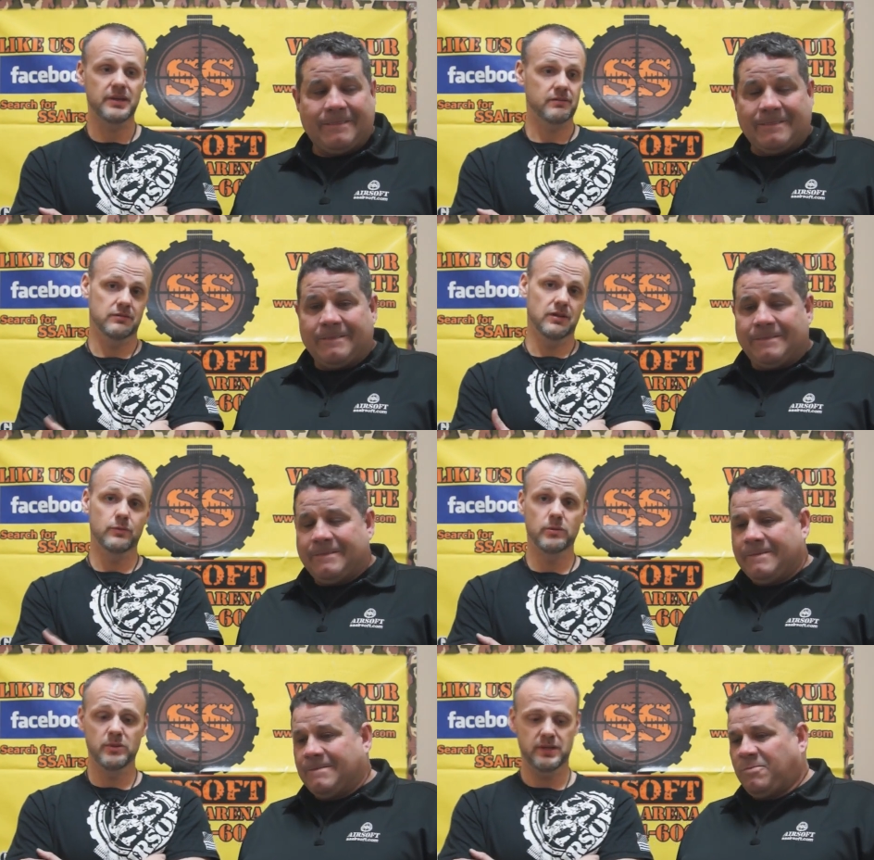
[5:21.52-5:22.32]
Speaker 1: I mean,
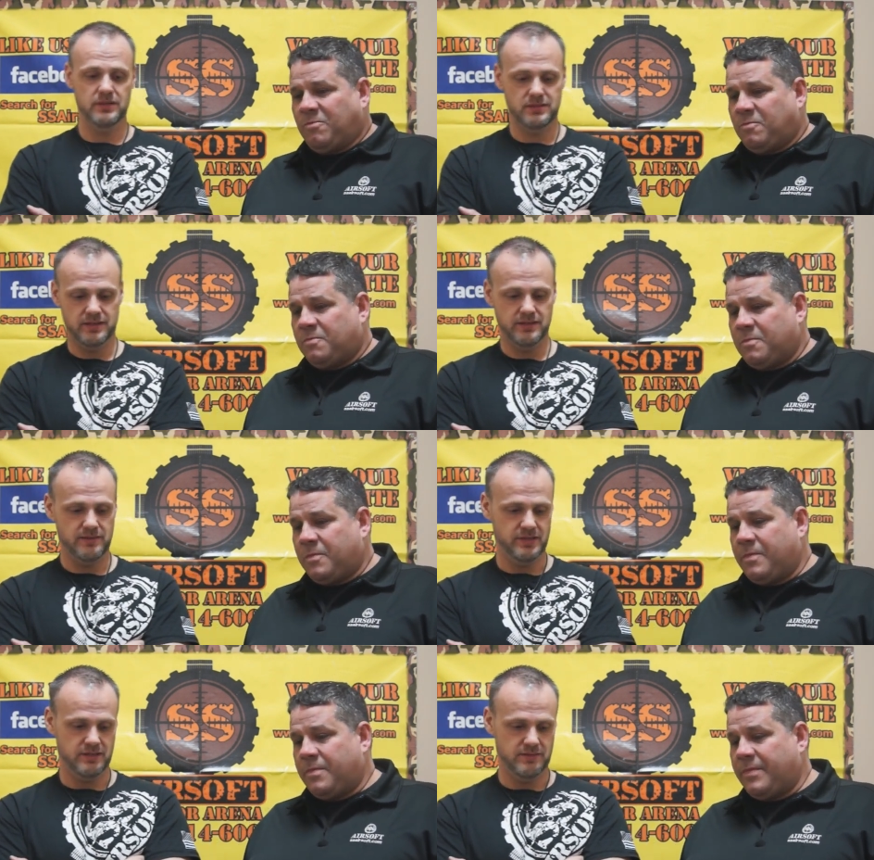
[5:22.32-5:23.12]
really will be missed.
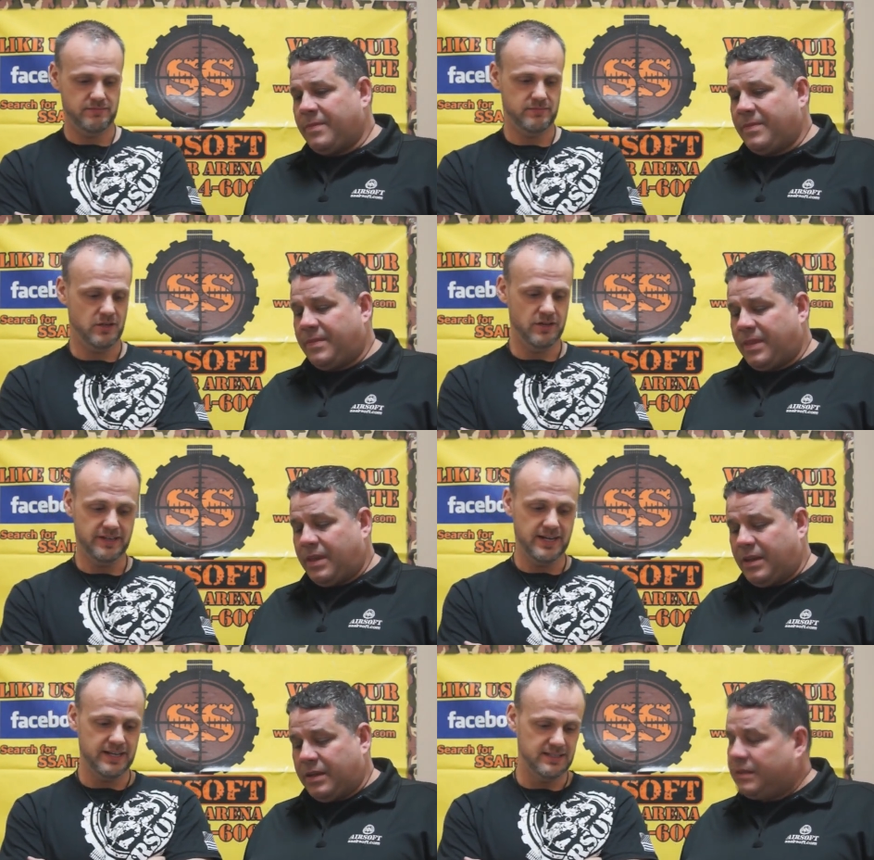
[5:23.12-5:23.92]
And I mean,
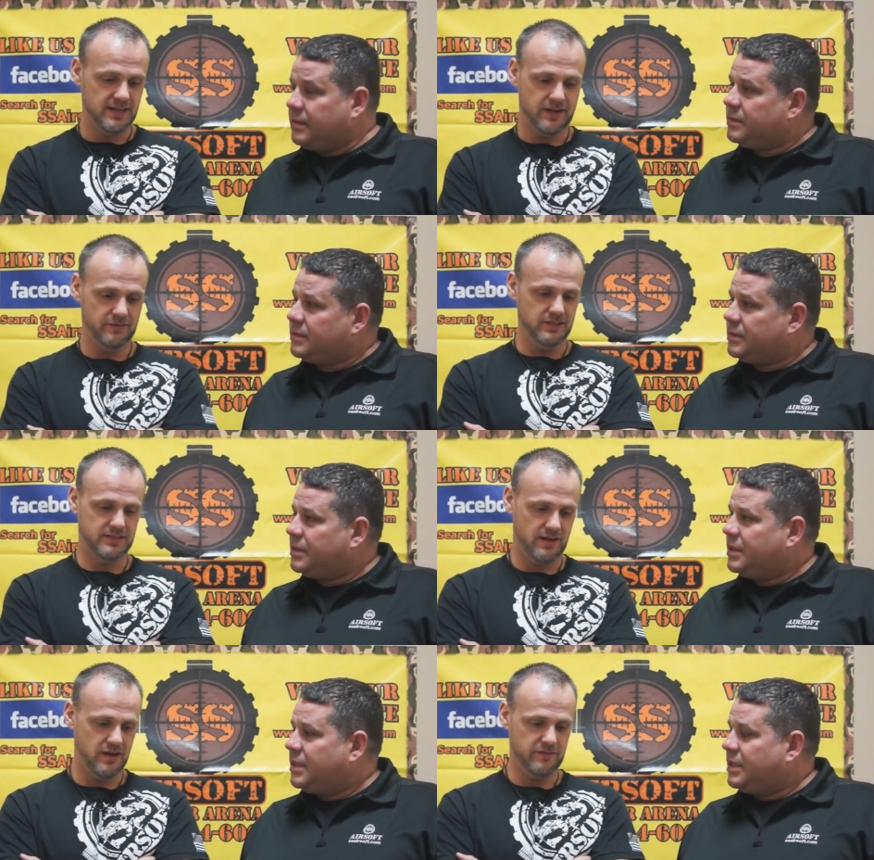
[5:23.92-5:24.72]
only thing I guess I can
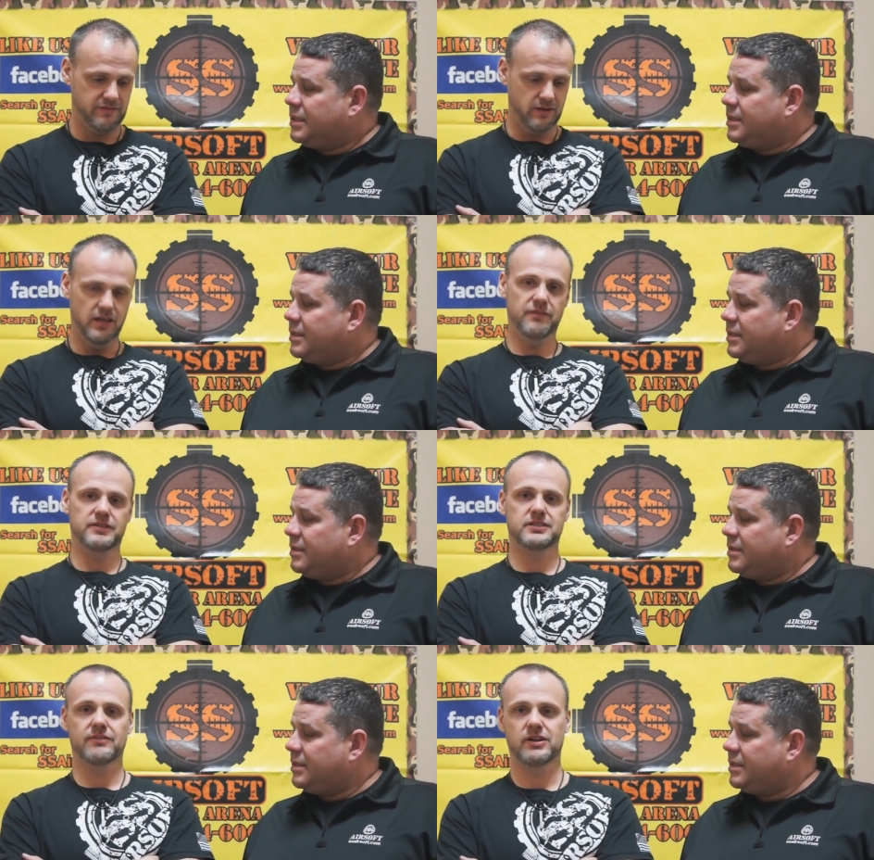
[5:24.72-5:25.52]
really say, if
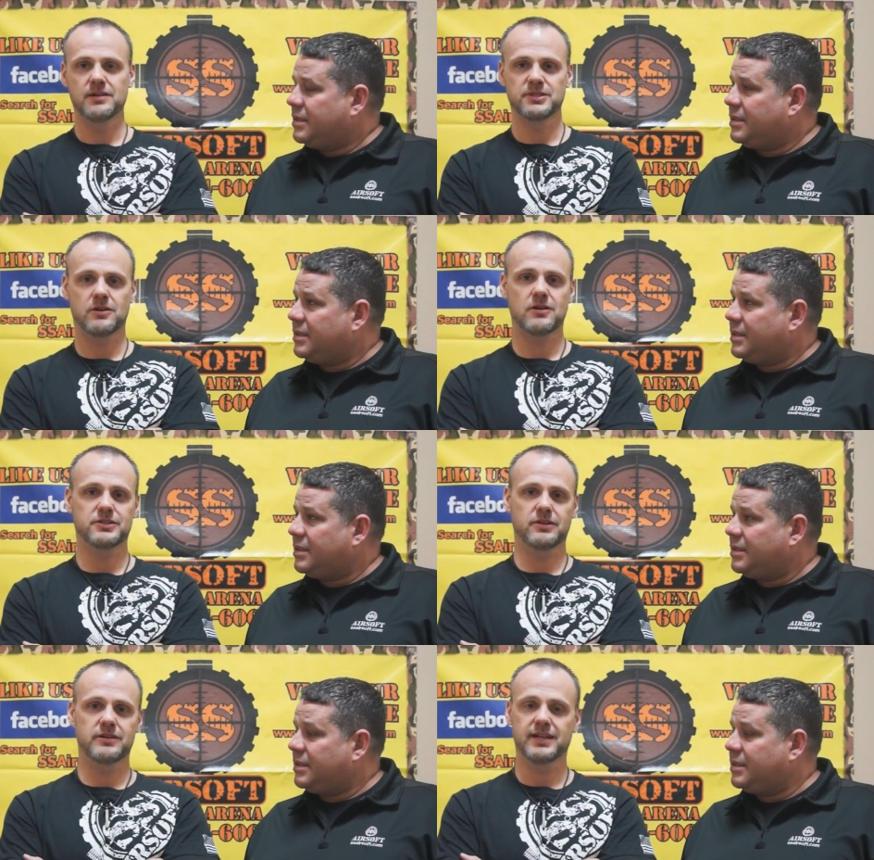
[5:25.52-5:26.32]
Cliff, this ever comes
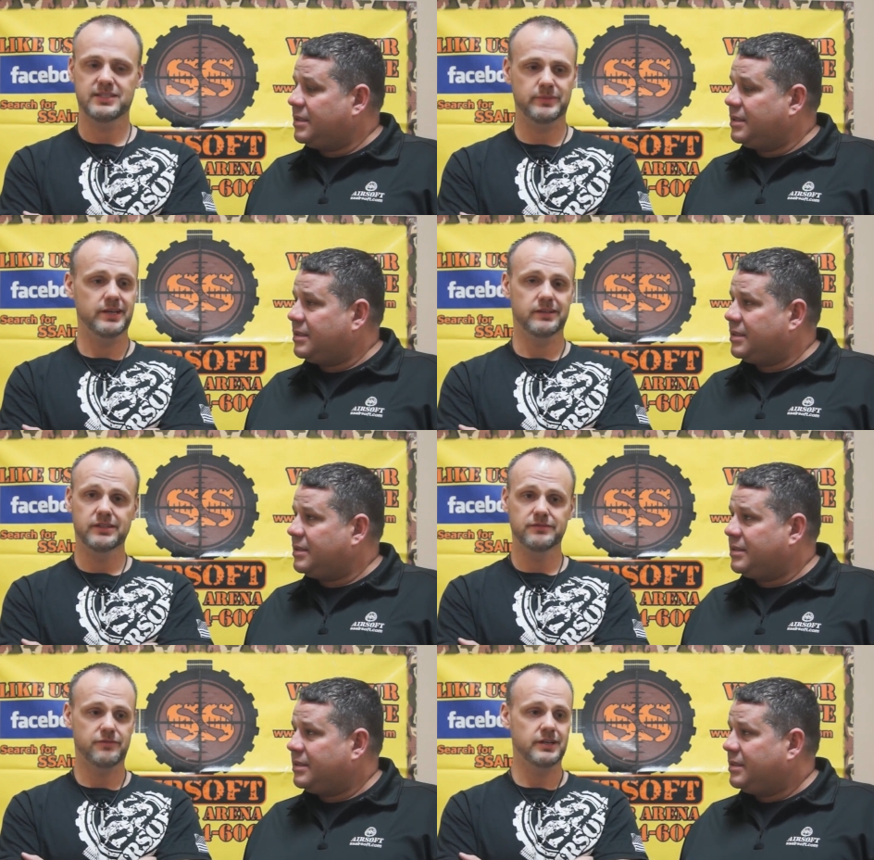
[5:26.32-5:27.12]
across your desk,
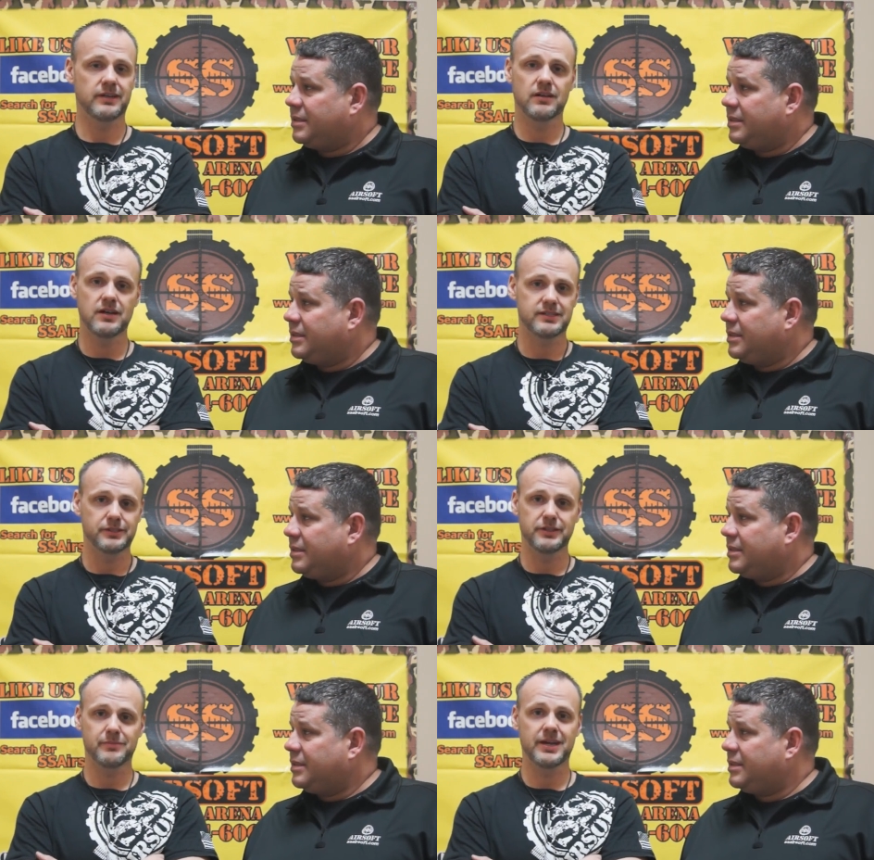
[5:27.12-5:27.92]
man, good freaking
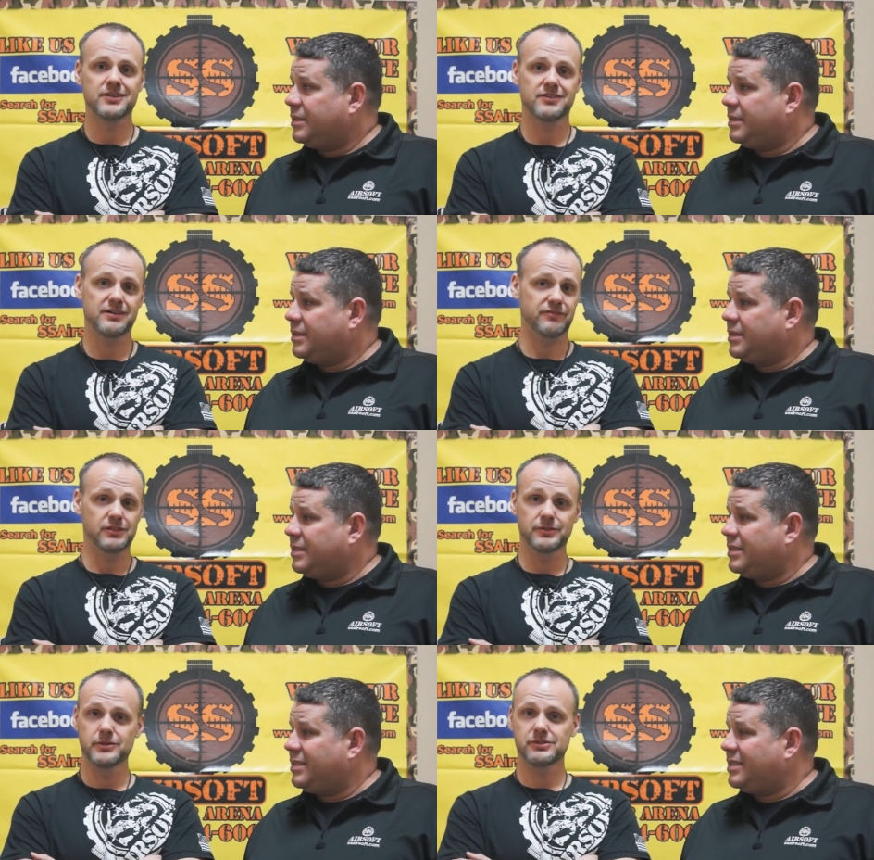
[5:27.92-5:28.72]
luck to you, man, trying
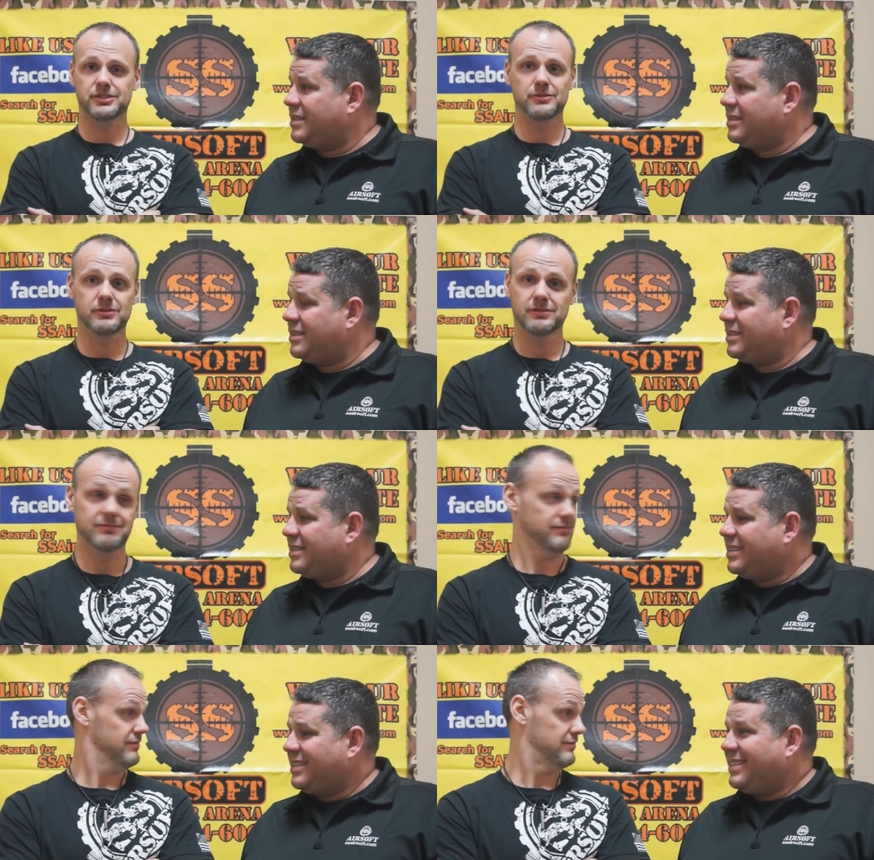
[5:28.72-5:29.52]
to fill those shoes.
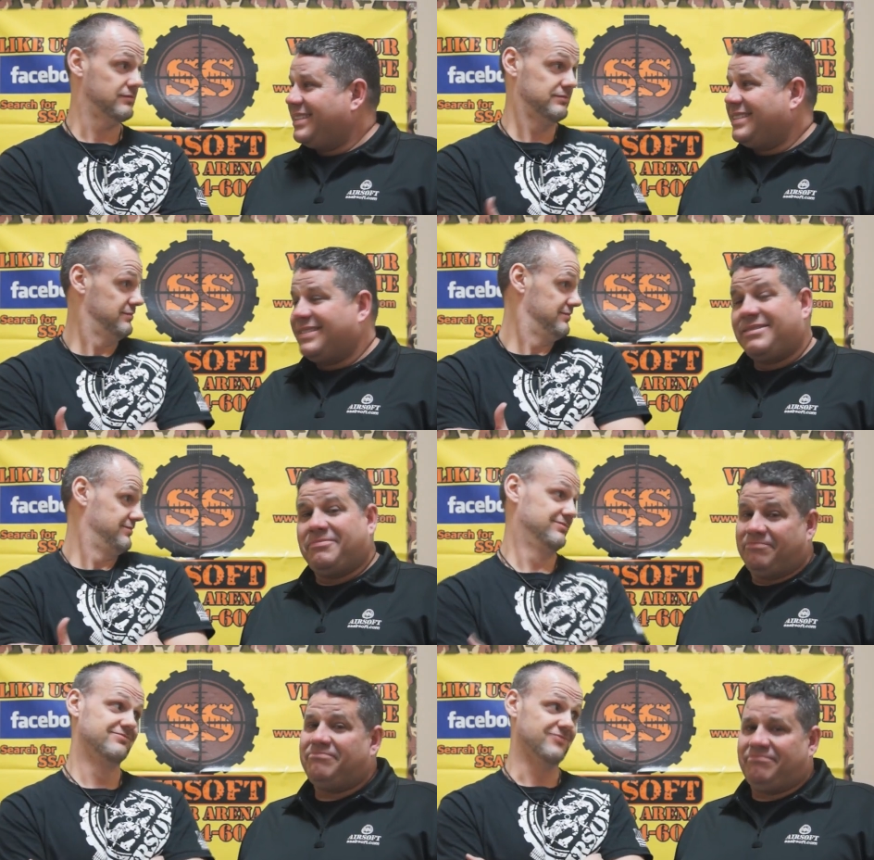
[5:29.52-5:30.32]

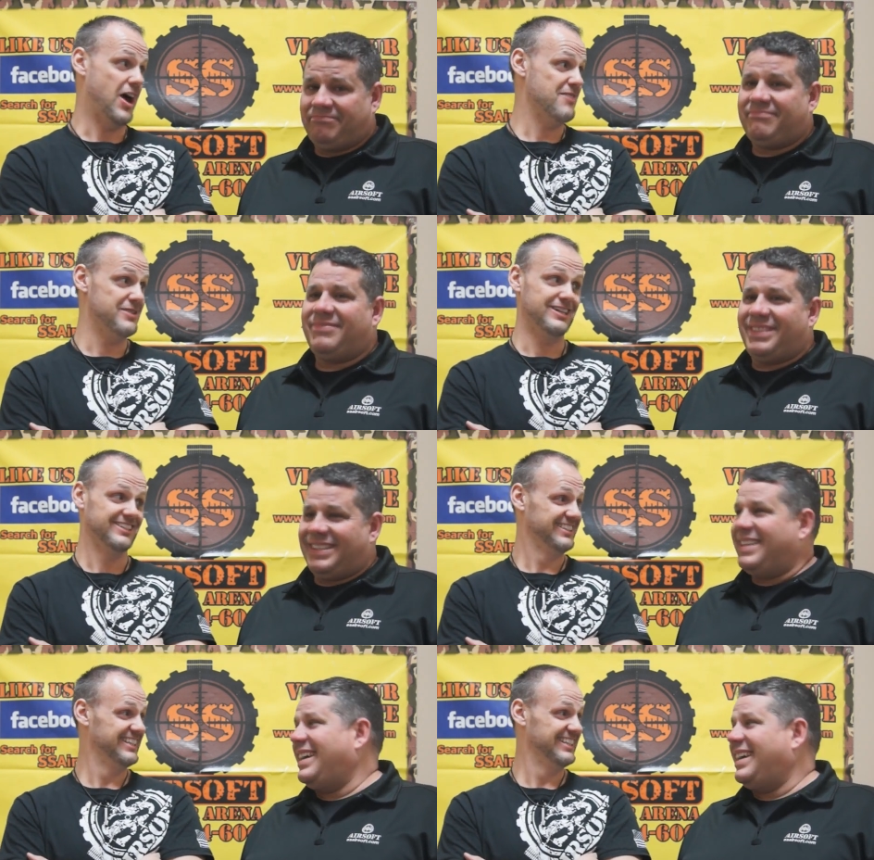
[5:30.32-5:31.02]
I mean,